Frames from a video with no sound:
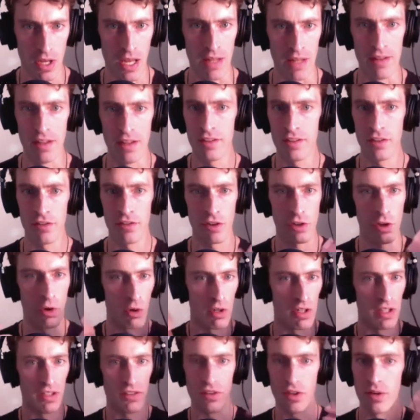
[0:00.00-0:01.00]
And this is
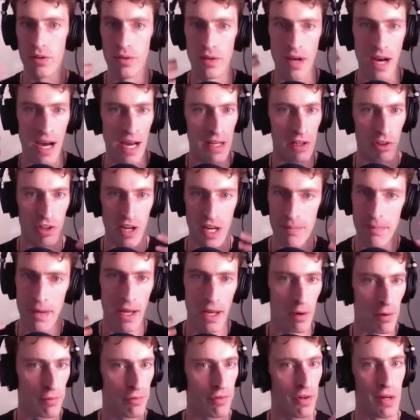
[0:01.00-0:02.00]
according to, I create my
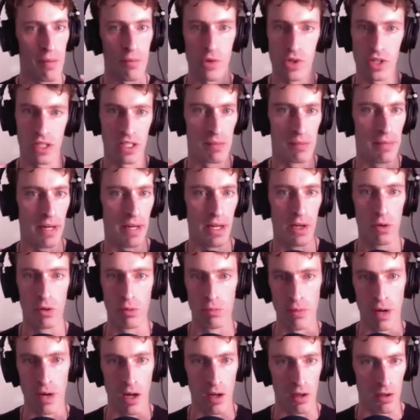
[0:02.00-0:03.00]
own framework and my own
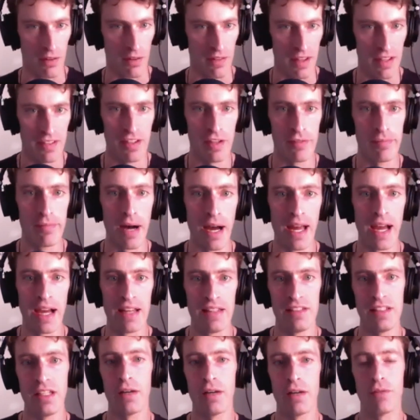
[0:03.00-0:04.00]
model. And this is my
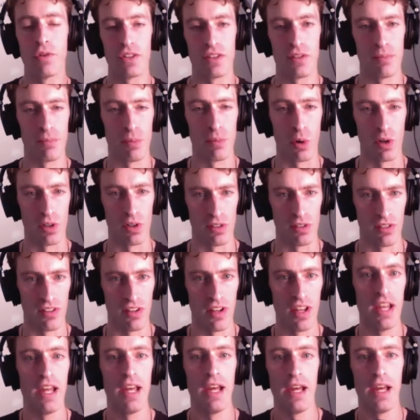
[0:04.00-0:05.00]
idea of what's important.
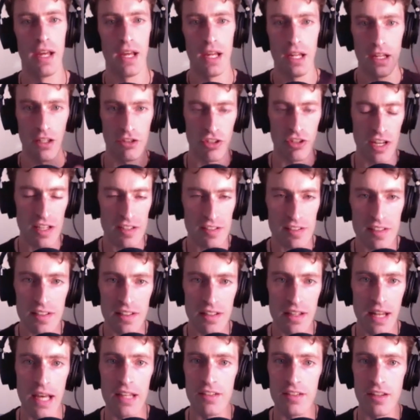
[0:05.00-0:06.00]

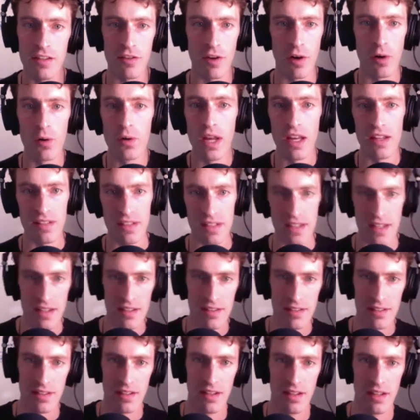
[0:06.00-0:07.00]
Jason has his own
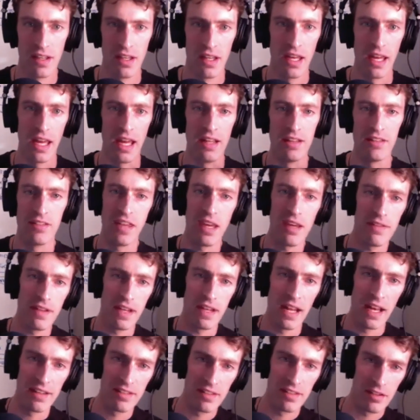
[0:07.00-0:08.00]
ideas and
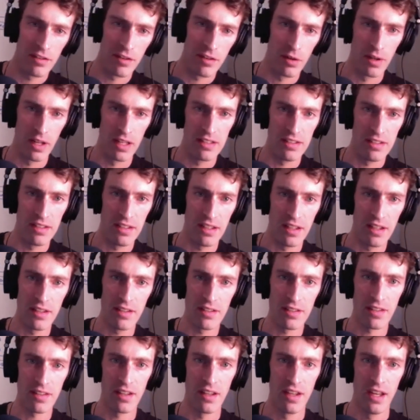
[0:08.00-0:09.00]
David has his own
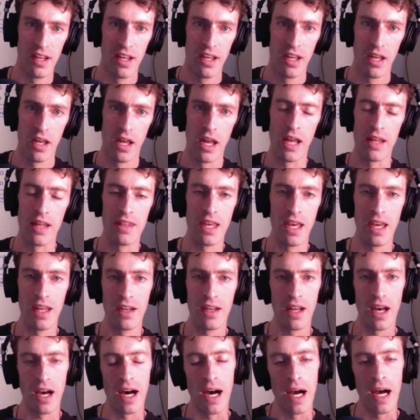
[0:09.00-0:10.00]
ideas. And
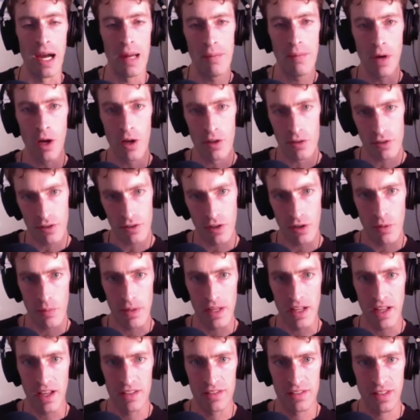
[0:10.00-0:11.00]
then I'm also,
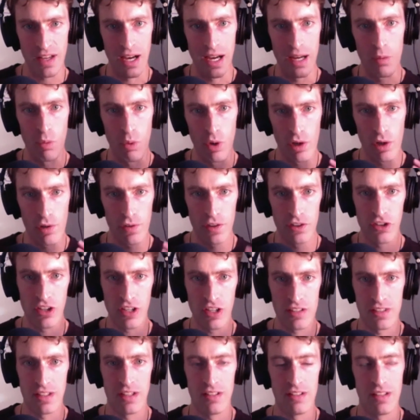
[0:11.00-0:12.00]
because I work for
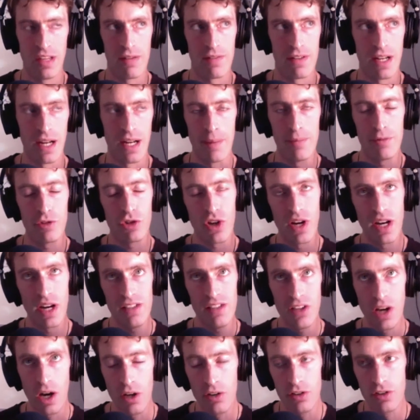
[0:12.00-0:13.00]
Jason and David, I'm
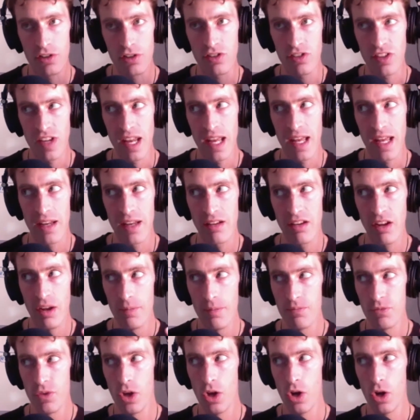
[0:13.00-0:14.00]
trying to understand
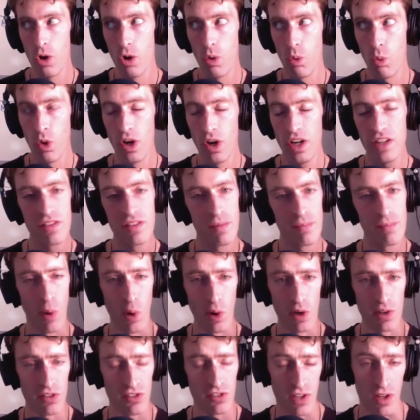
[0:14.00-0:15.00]
what is
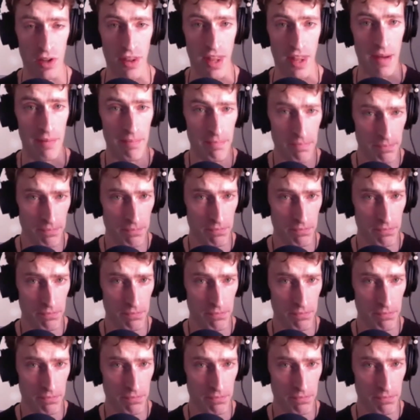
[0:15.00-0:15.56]
important to them,